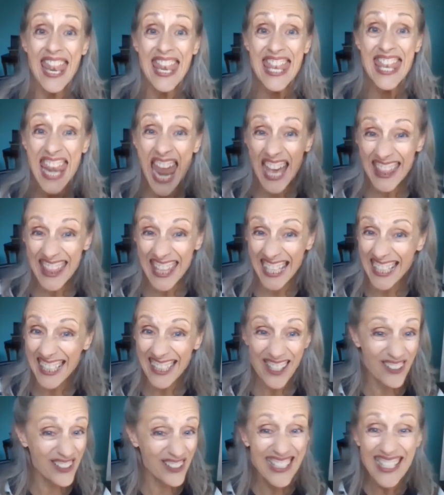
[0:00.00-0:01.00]
Nothing.
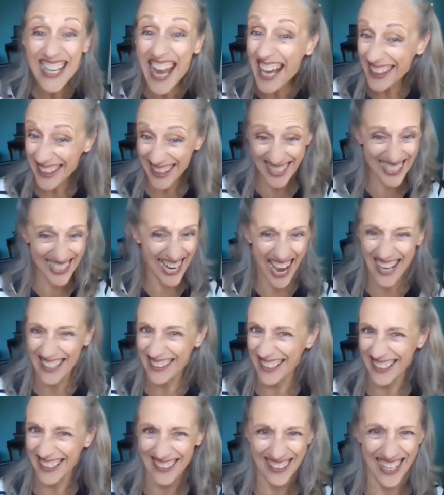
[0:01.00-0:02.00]
There's nothing
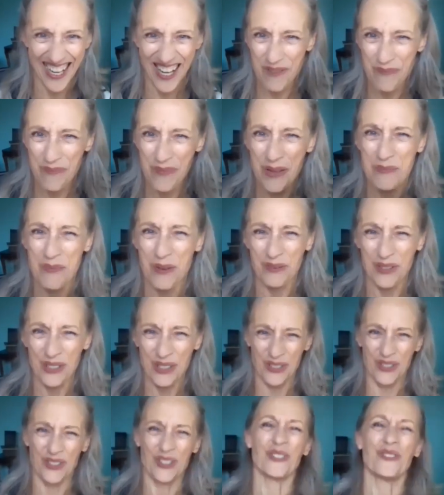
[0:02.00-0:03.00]
out there to help people
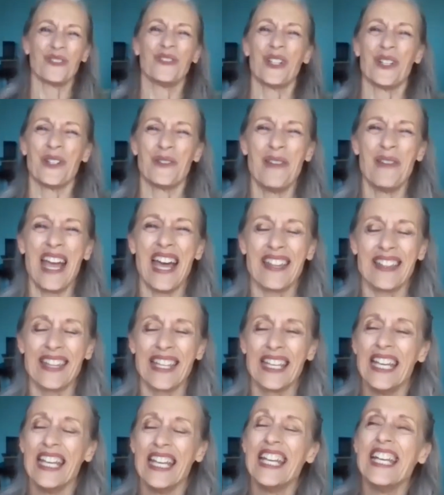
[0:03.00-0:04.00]
reduce their fear in math.
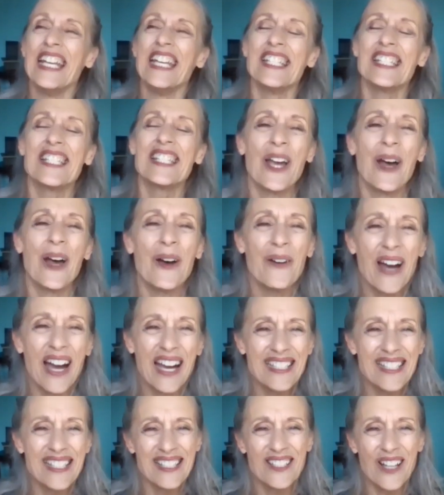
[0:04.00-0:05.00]
So
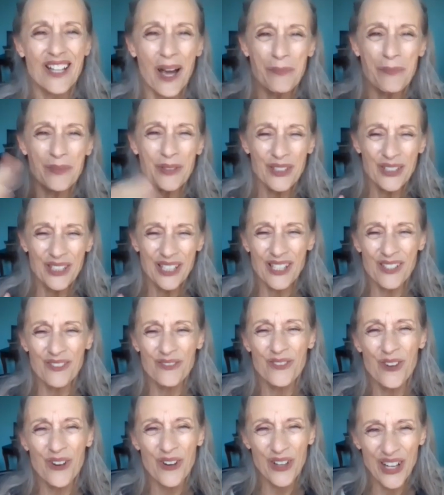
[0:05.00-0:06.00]
I stopped looking
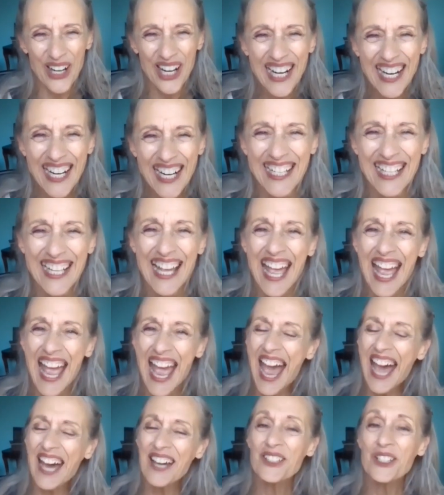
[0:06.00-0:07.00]
for,
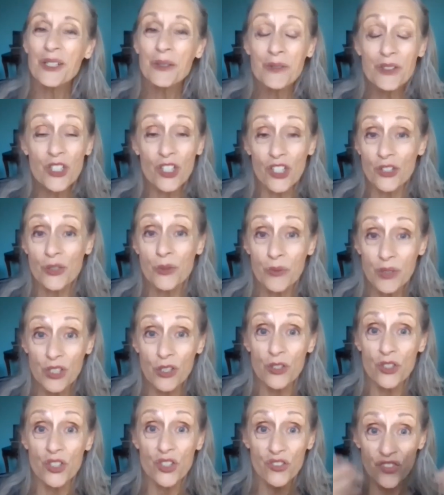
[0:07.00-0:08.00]
how do you just
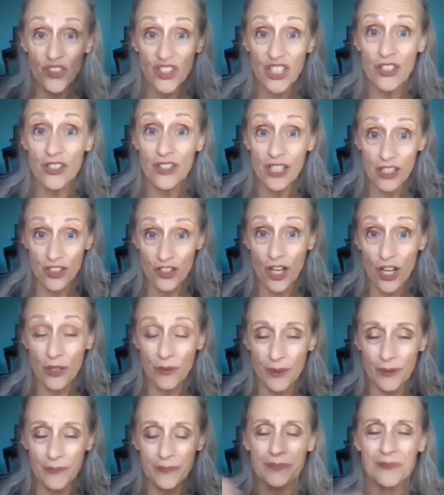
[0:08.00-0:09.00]
reduce fear in
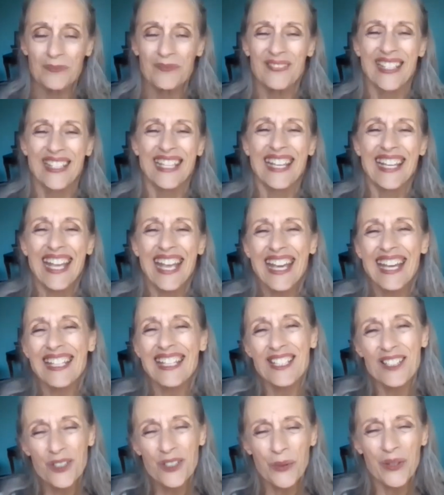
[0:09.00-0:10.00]
general? And
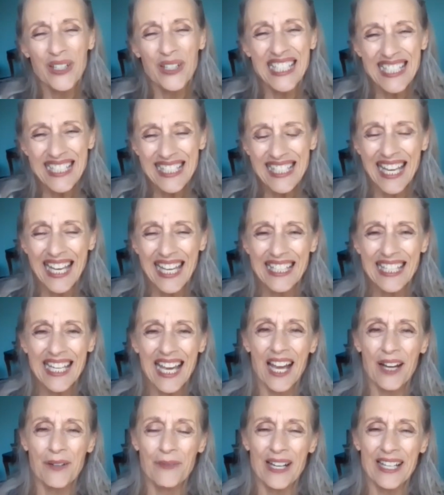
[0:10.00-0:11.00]
in 2010,
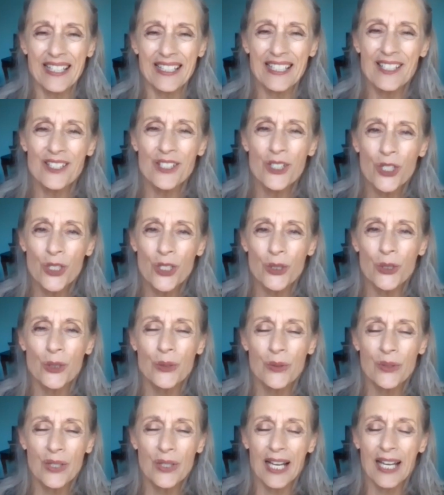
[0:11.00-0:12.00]
I ran
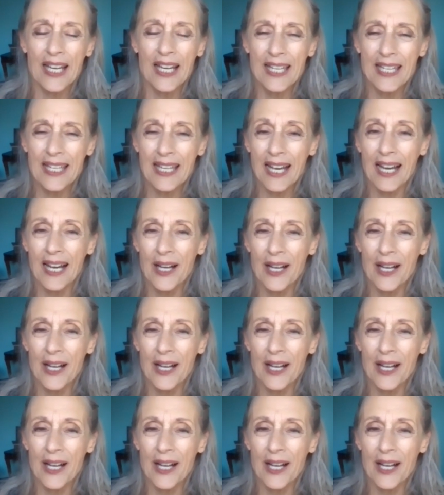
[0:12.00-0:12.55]
into a